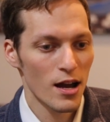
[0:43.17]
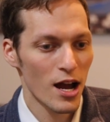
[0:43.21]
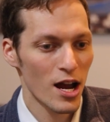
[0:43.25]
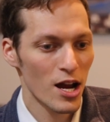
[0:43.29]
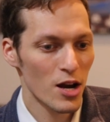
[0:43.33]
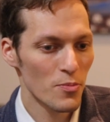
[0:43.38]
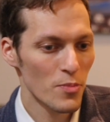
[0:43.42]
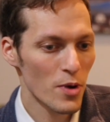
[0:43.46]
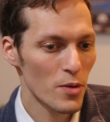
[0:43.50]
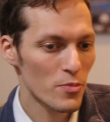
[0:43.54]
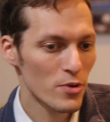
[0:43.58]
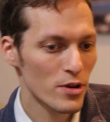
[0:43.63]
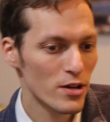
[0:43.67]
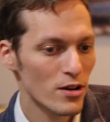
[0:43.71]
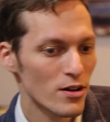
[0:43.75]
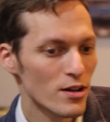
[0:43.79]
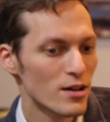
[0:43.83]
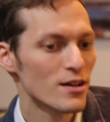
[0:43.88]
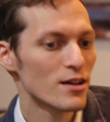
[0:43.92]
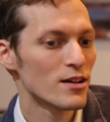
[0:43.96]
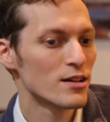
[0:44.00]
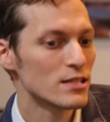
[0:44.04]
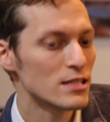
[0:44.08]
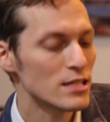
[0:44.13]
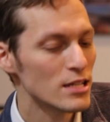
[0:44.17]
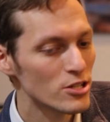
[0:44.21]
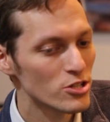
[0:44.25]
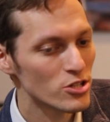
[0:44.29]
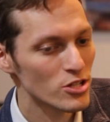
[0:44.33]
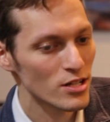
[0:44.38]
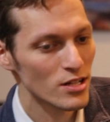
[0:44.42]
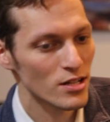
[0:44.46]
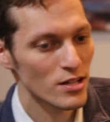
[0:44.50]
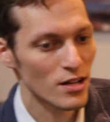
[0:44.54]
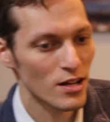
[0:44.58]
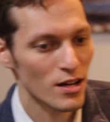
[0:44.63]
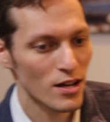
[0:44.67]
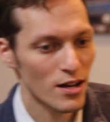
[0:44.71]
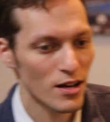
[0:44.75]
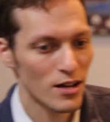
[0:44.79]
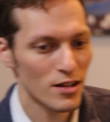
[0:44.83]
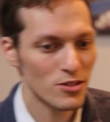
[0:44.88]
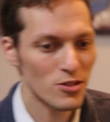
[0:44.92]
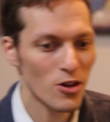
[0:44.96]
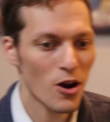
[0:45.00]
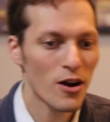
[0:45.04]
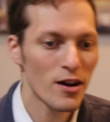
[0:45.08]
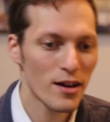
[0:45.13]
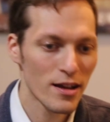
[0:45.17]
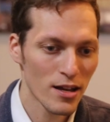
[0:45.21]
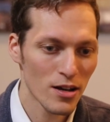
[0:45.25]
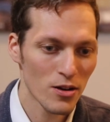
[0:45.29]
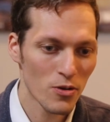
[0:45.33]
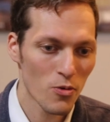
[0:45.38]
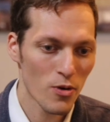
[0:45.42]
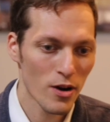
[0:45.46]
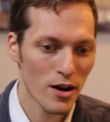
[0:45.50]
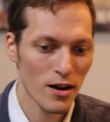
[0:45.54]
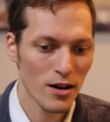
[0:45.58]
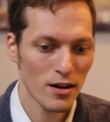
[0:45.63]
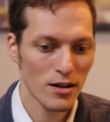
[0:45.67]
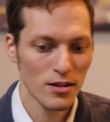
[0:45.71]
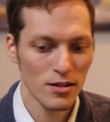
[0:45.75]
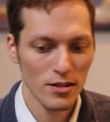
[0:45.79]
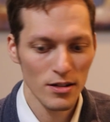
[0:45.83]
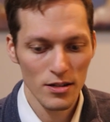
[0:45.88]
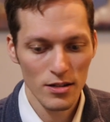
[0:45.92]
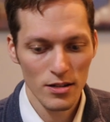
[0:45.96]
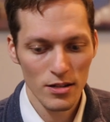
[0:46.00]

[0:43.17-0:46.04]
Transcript: I remember hearing a teaching target where